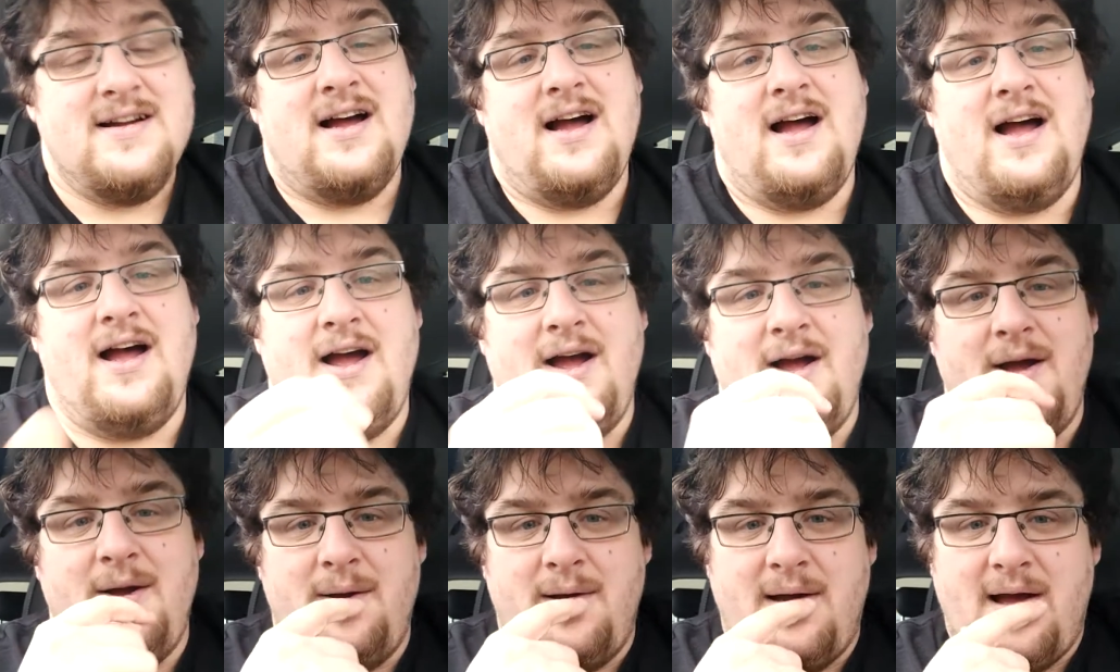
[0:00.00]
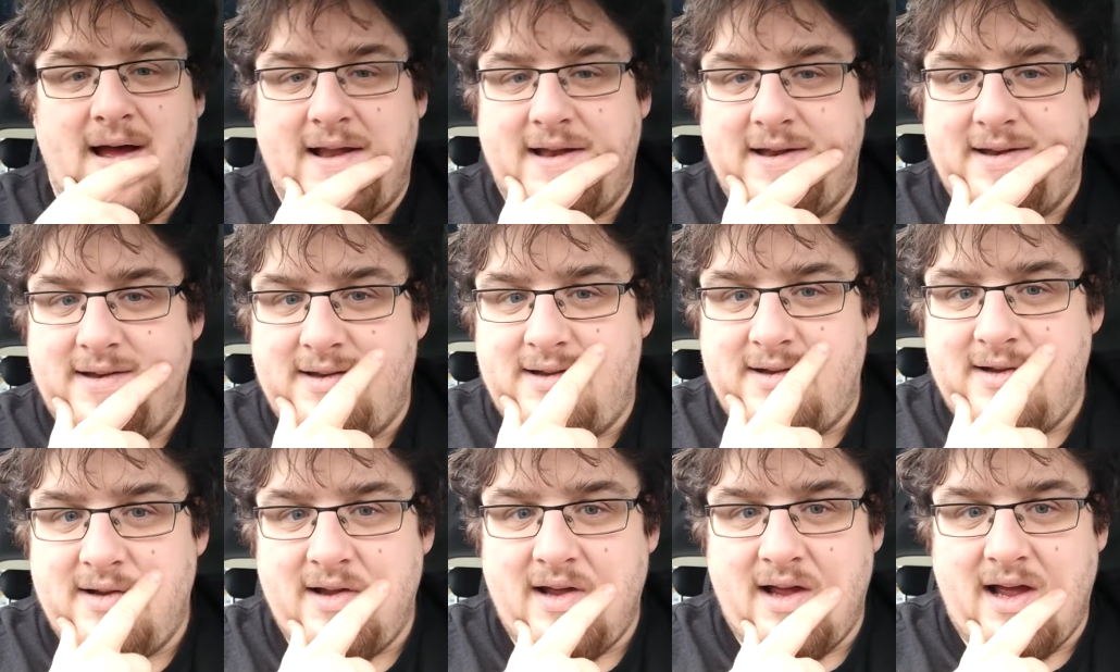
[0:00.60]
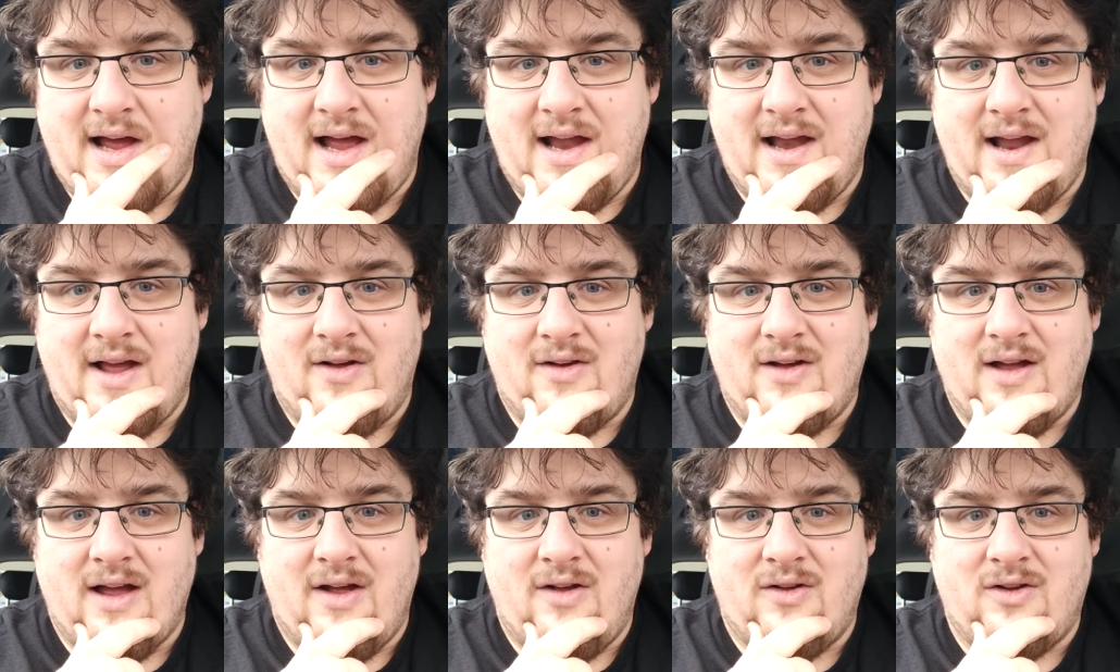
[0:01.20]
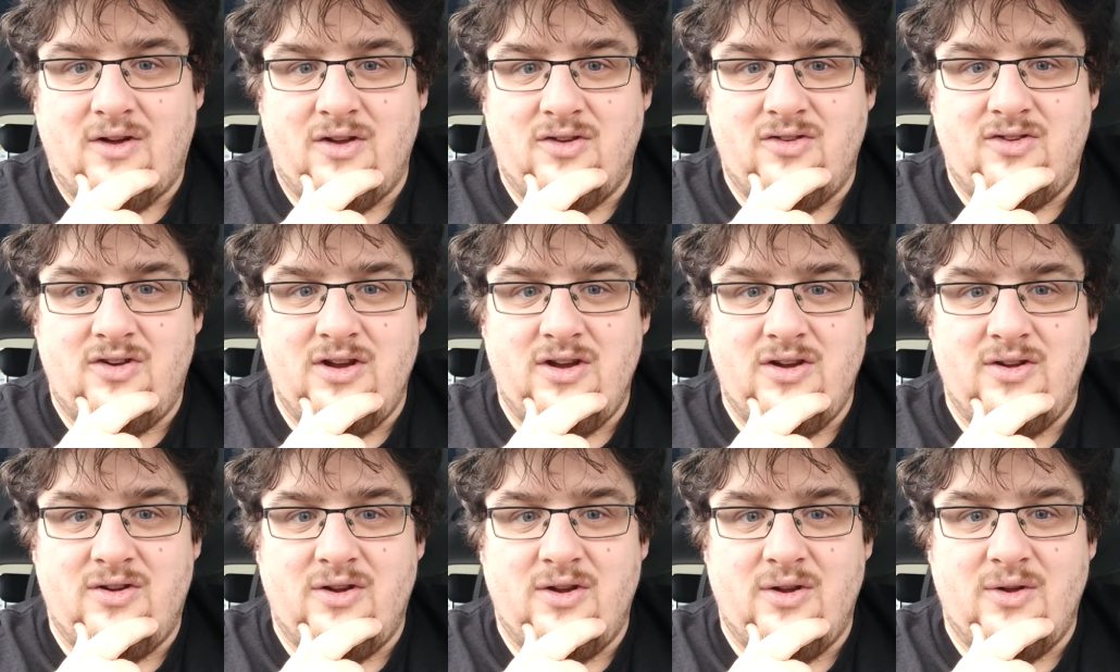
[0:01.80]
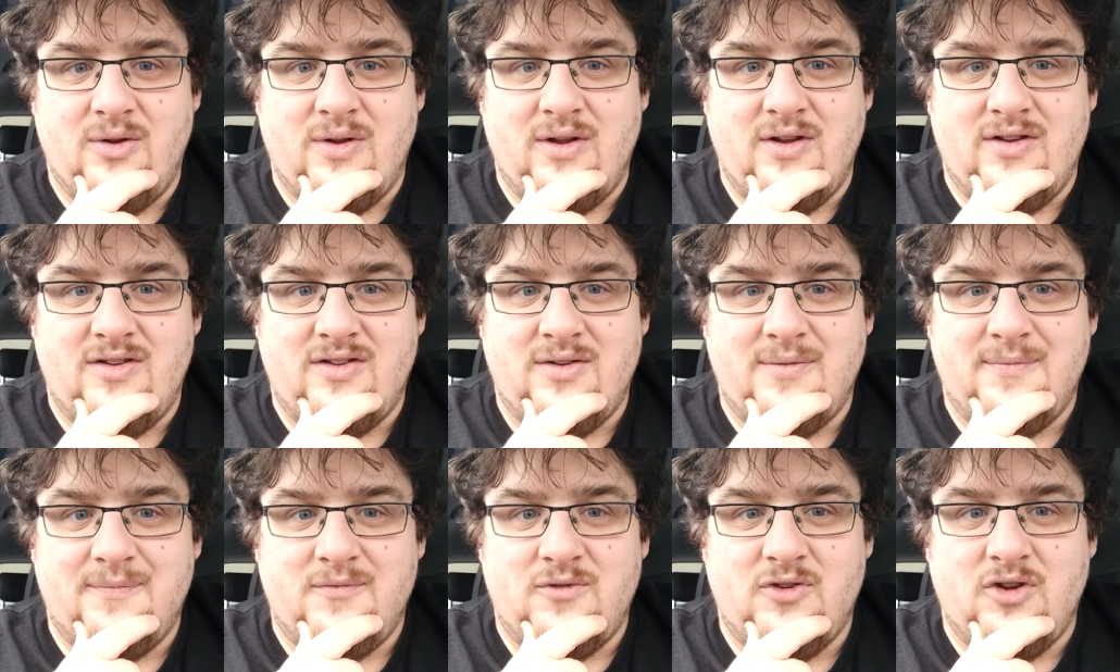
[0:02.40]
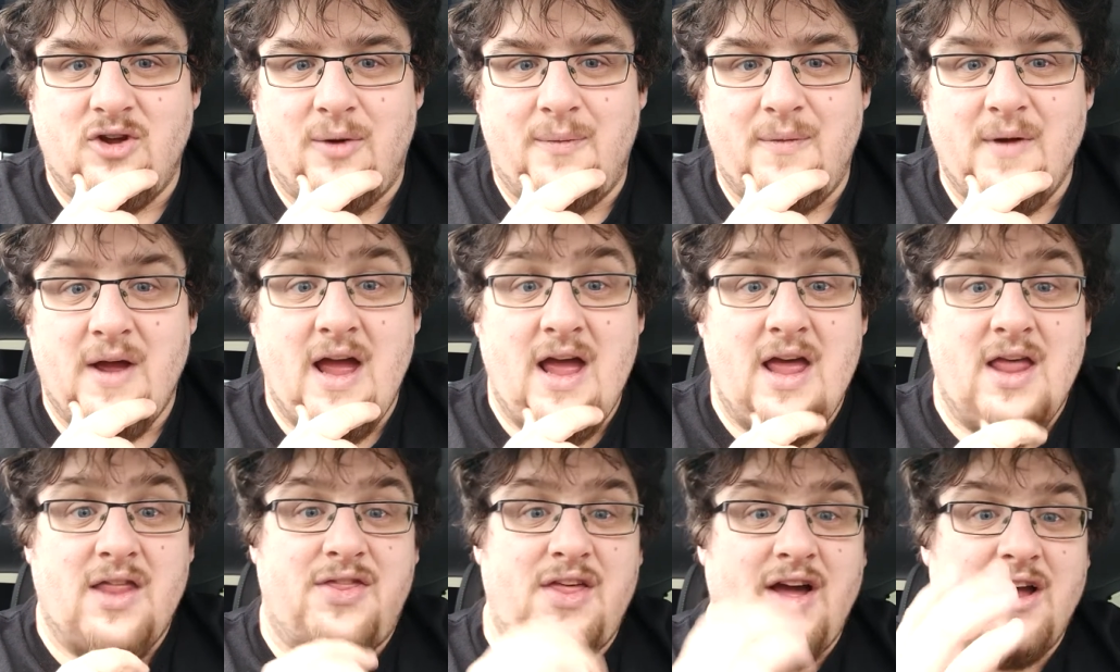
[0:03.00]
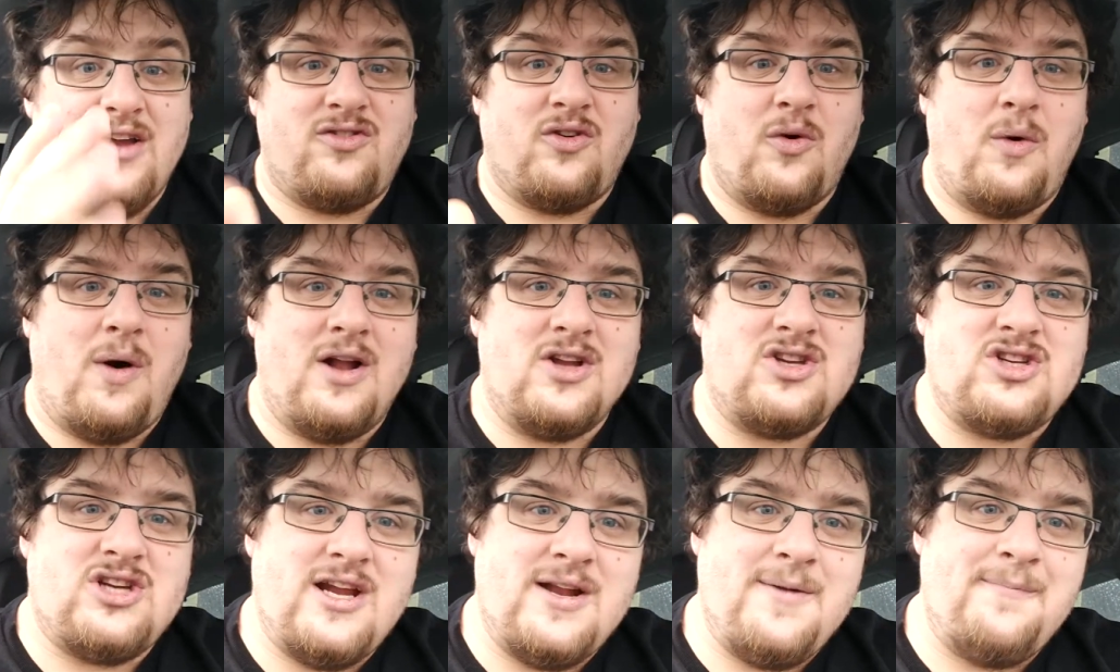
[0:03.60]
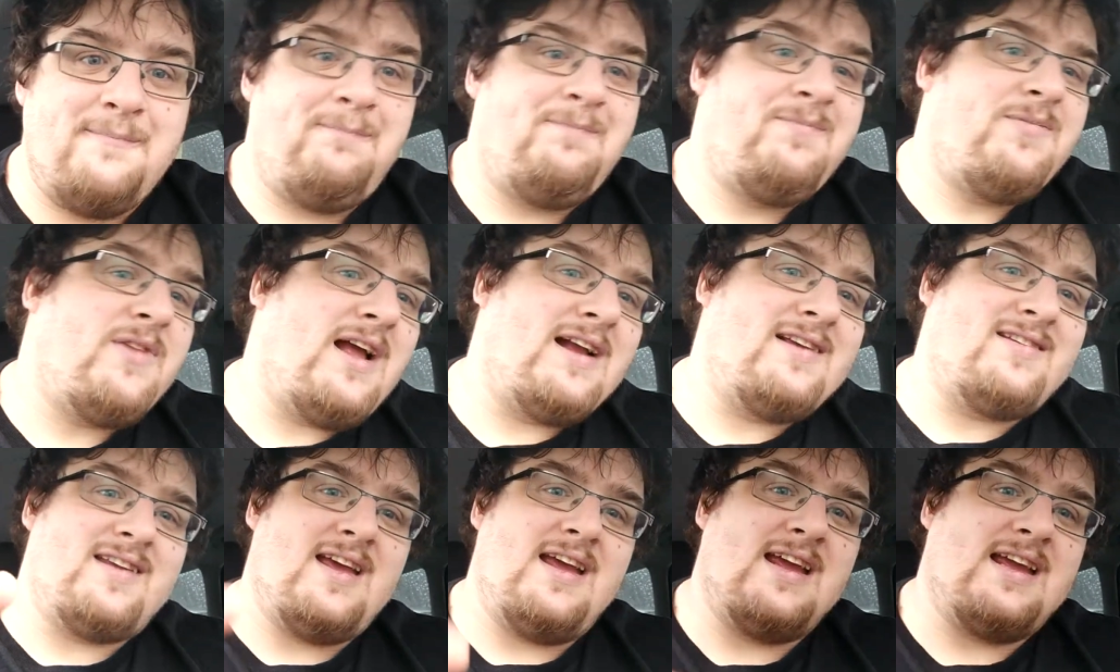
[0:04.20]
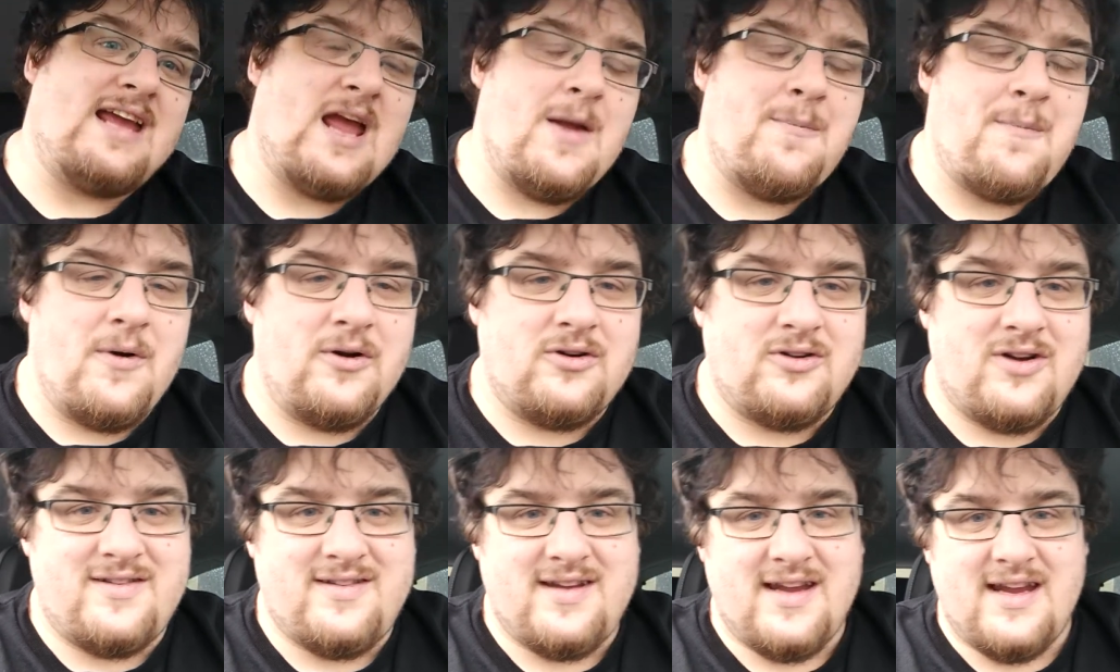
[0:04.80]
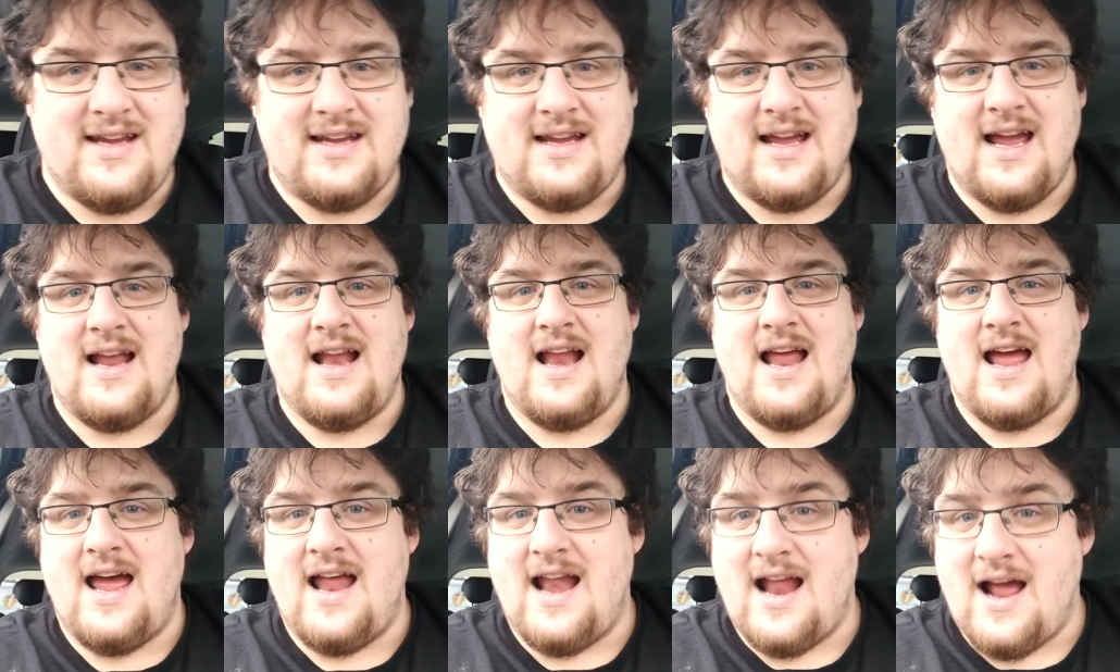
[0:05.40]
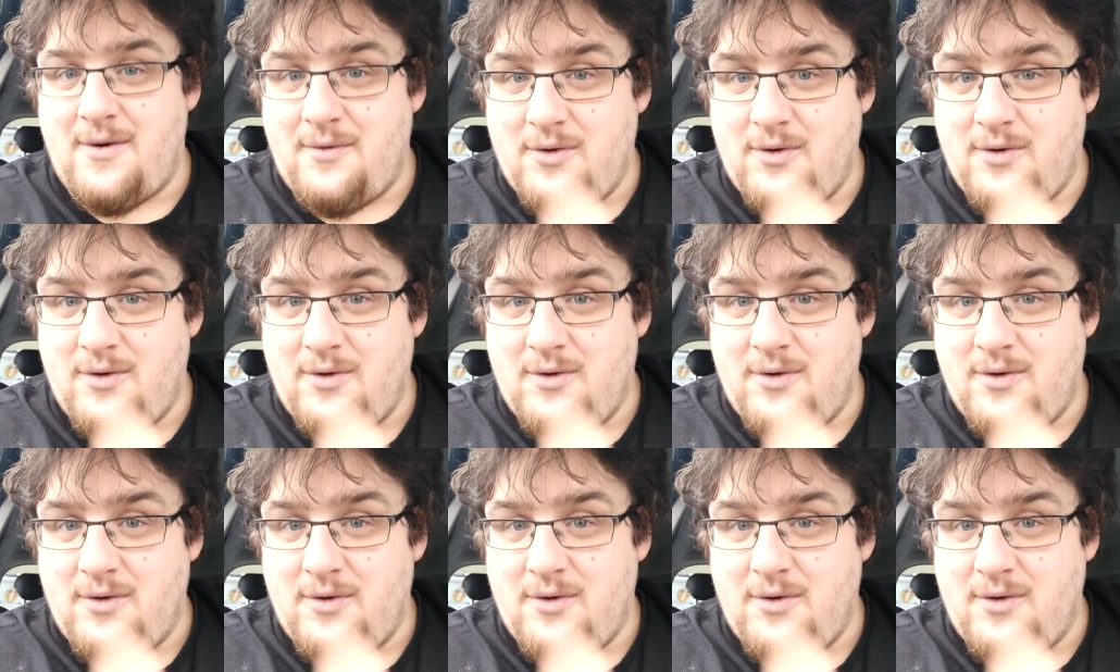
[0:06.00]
And I'll continue to do this. So, thanks for watching. Like I say, keep on critiquing, and I